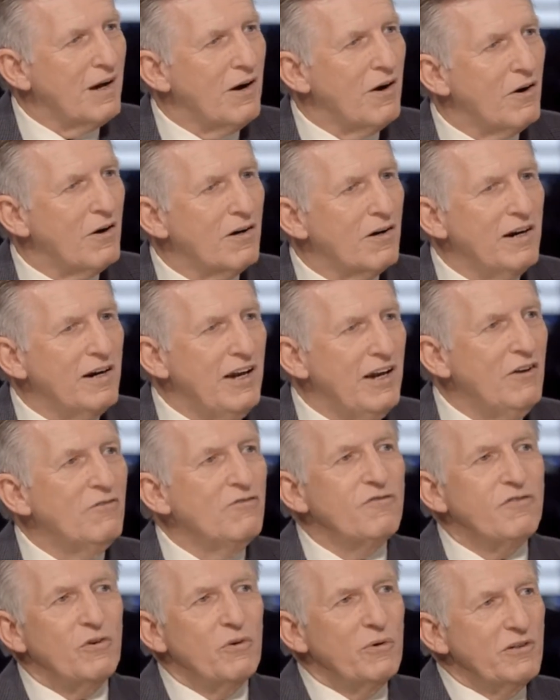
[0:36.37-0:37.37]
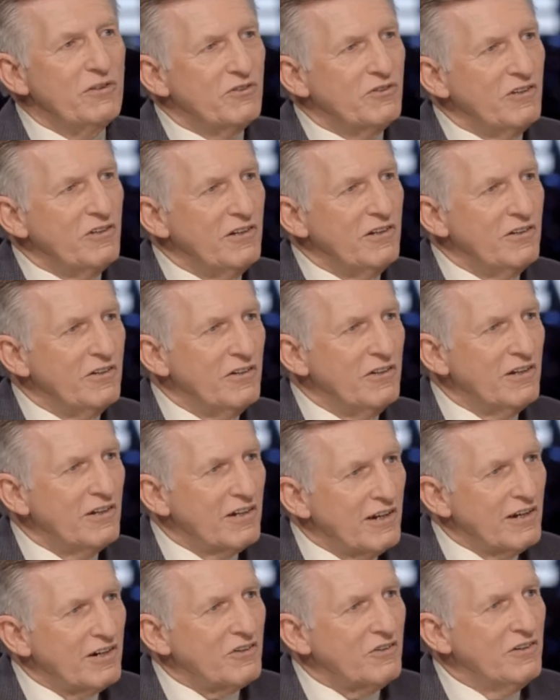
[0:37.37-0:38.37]
are influencing the
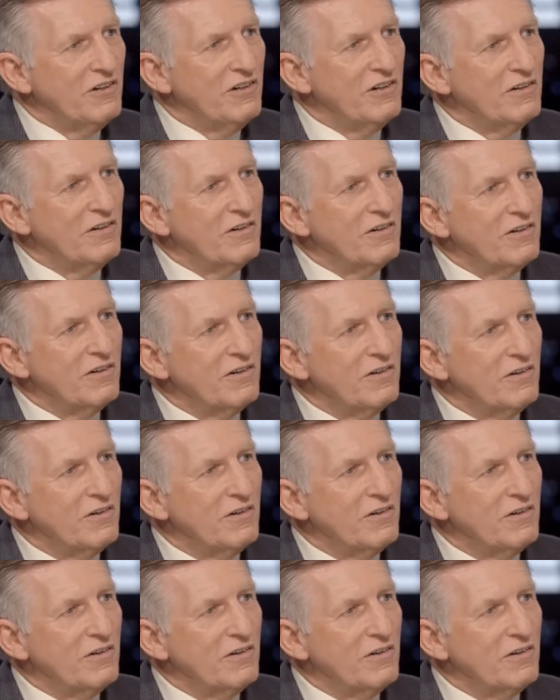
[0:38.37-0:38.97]
election